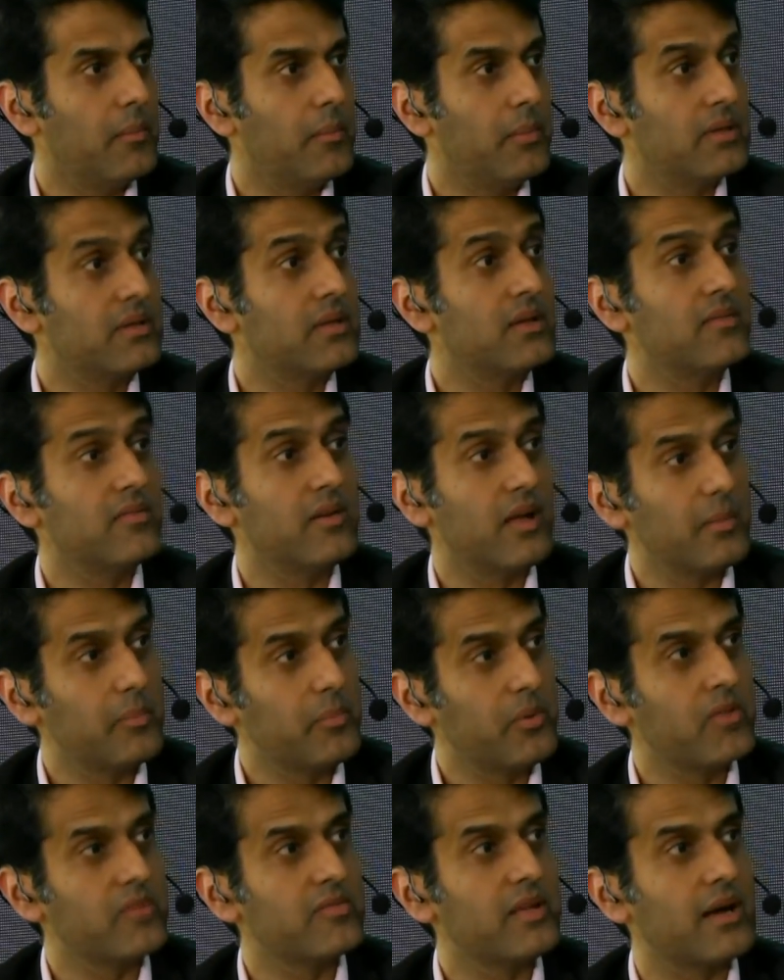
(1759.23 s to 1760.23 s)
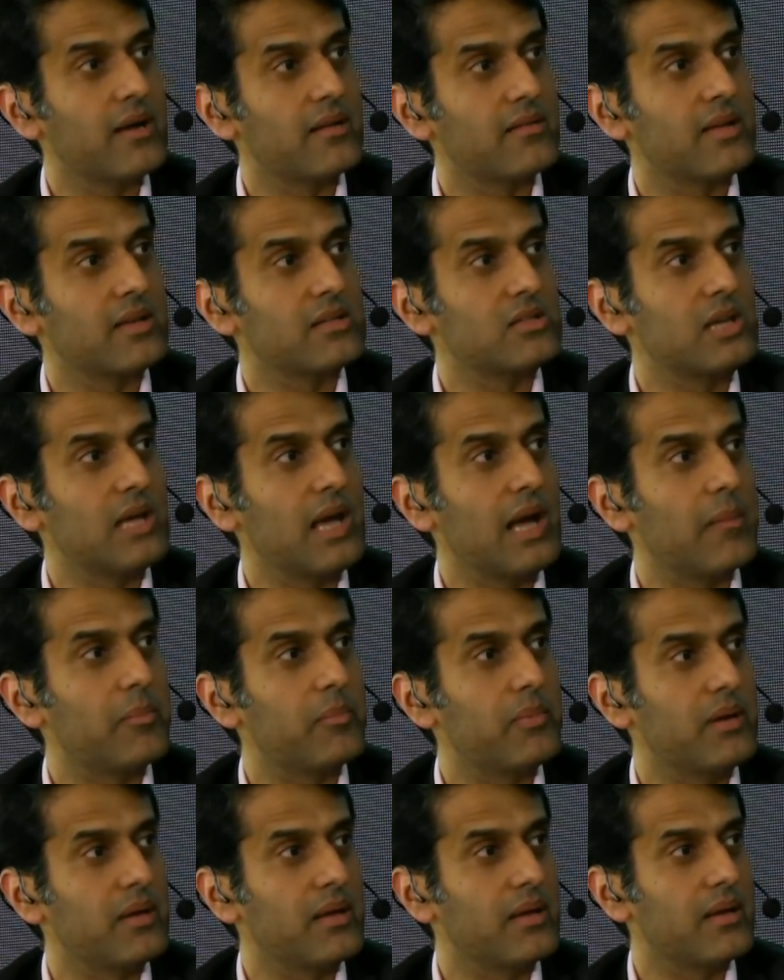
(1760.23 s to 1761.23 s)
But the development of that is actually
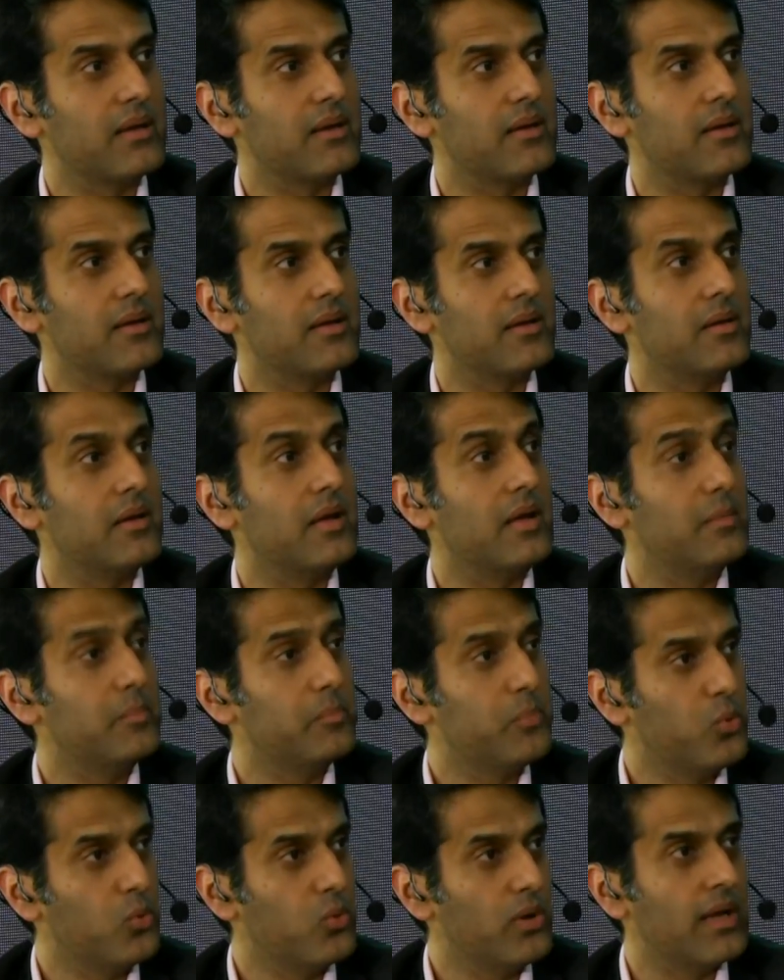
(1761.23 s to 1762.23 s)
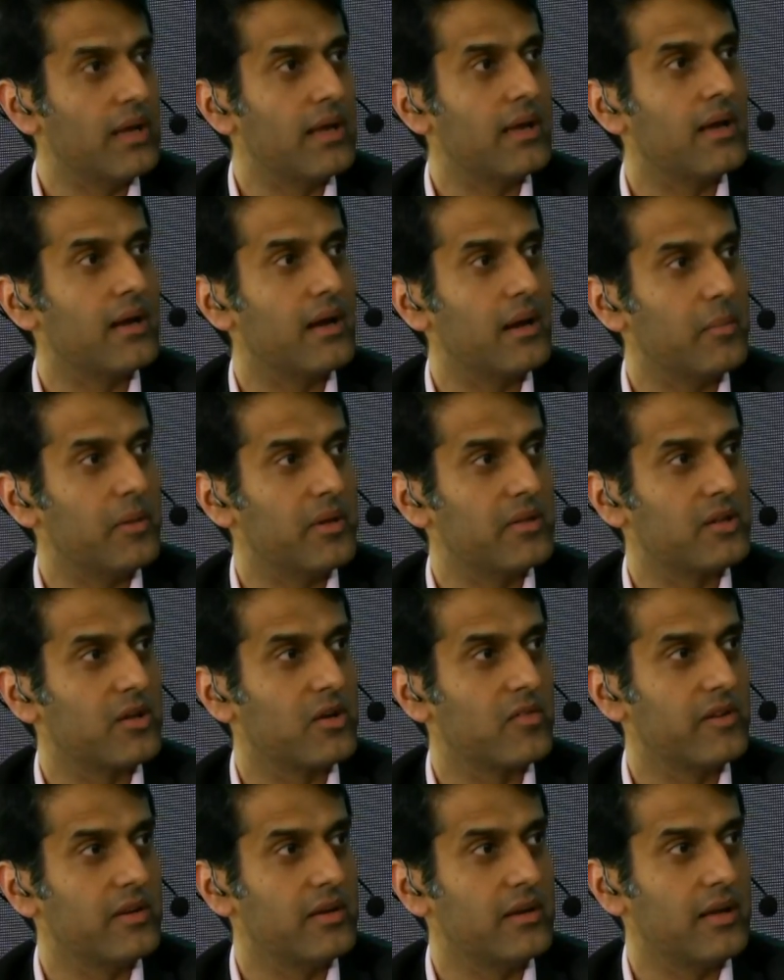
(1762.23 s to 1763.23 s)
happening in, uh, in, in, Pune, uh, based
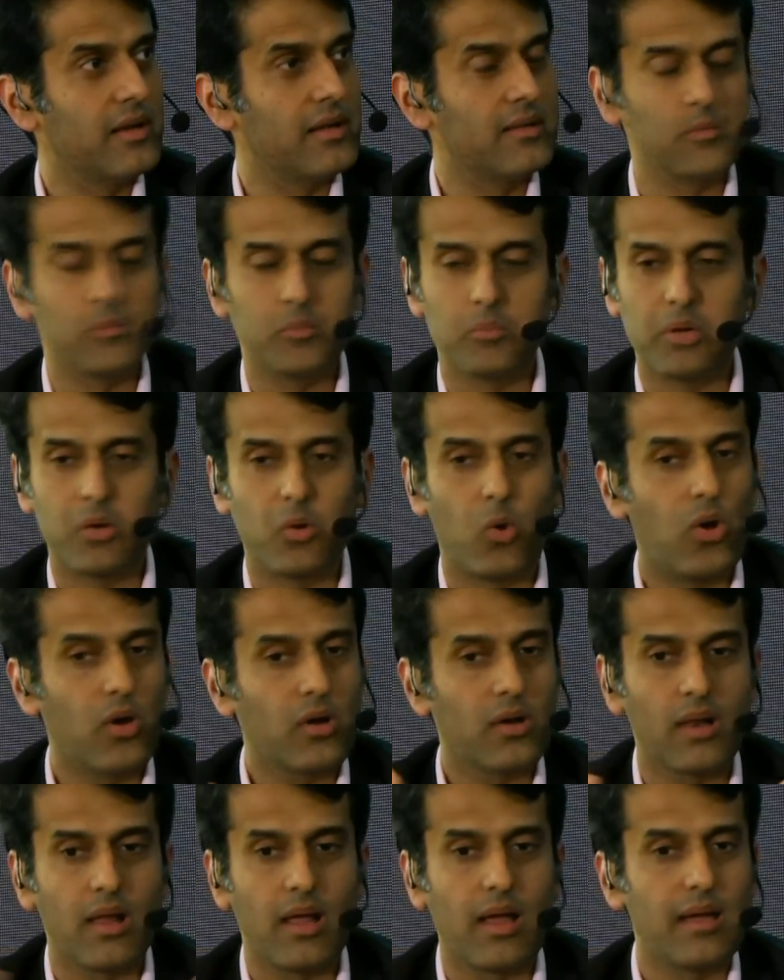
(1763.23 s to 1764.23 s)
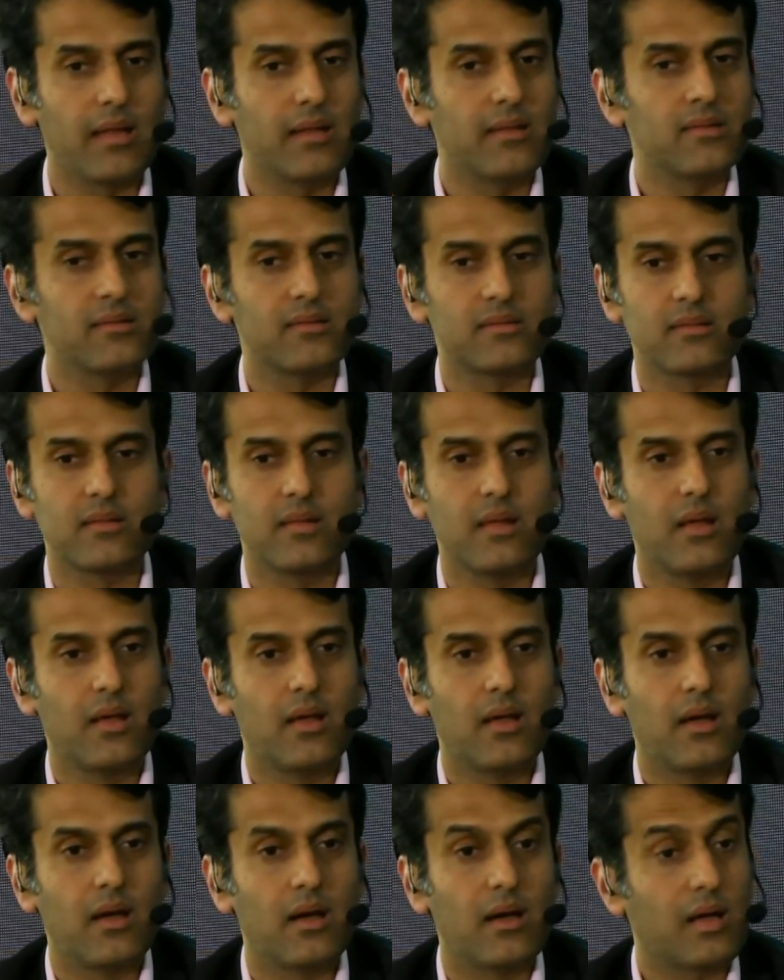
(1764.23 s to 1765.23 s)
out of India. But all clients,
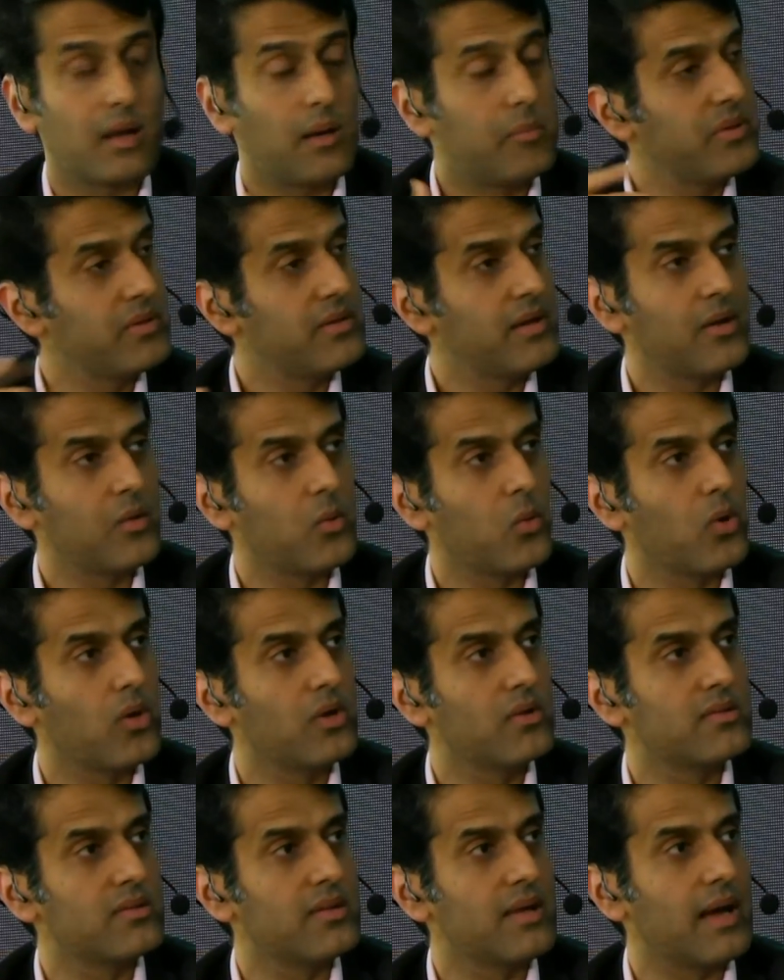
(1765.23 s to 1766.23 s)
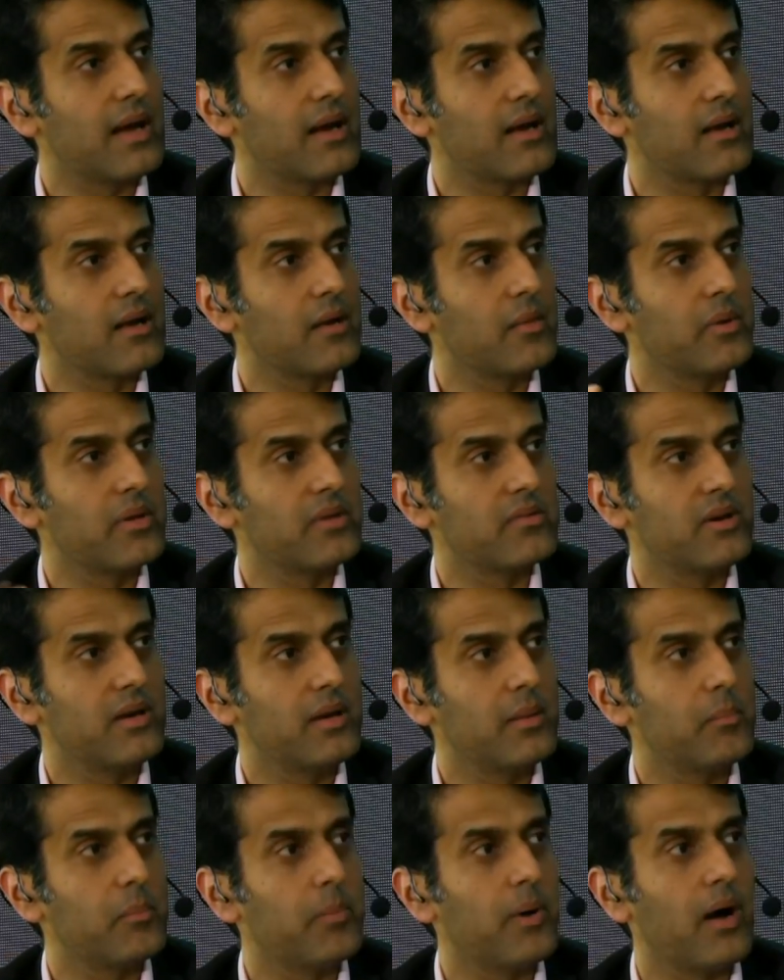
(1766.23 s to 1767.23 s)
uh, companies headquartered in Seattle, but it's
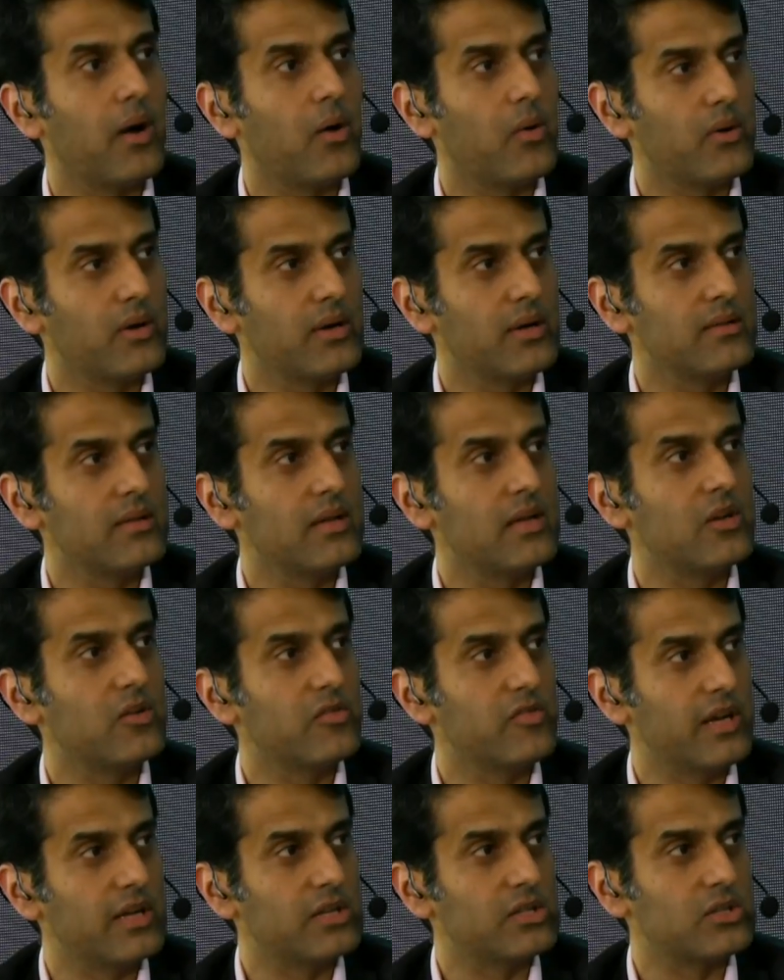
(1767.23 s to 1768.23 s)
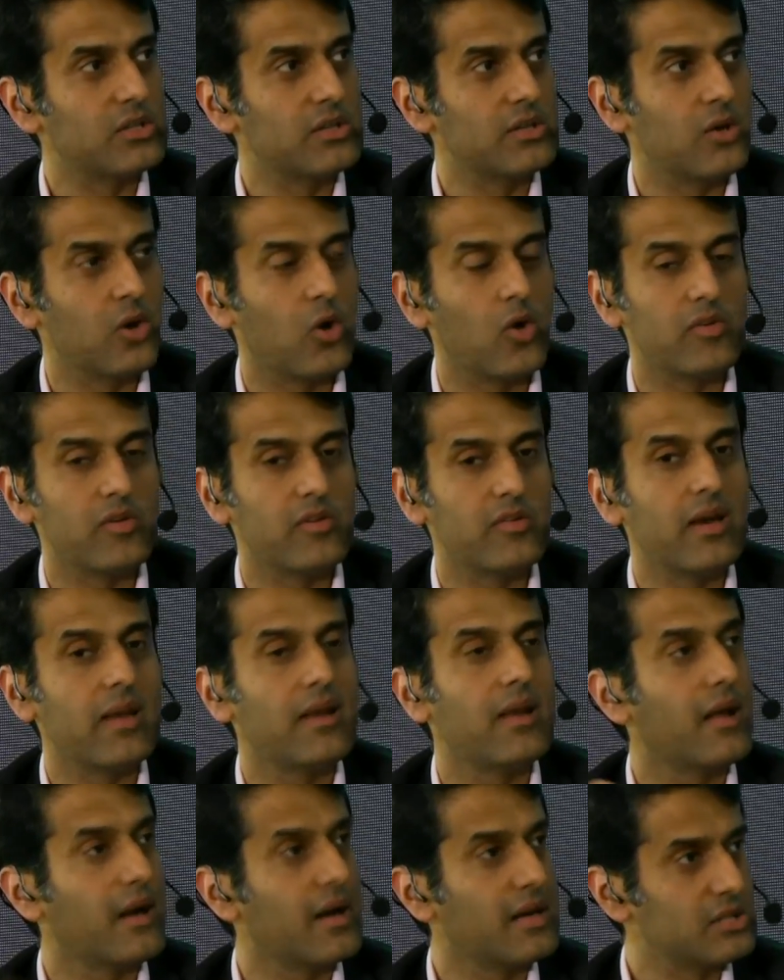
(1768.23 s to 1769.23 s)
really powering the innovation of a
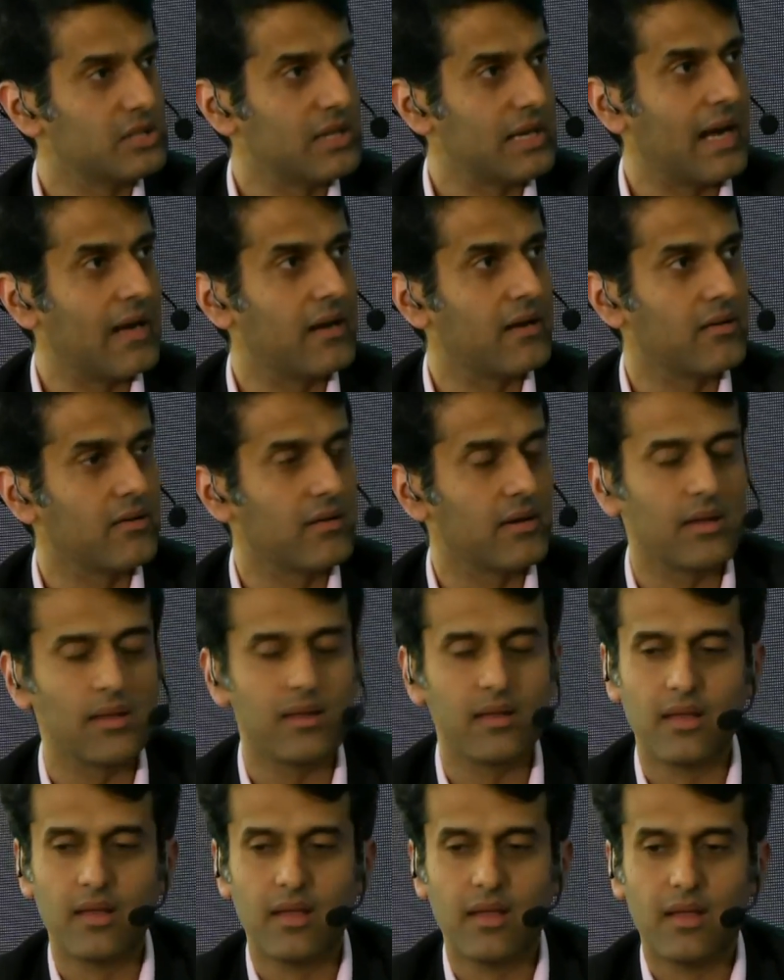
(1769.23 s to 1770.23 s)
really large category.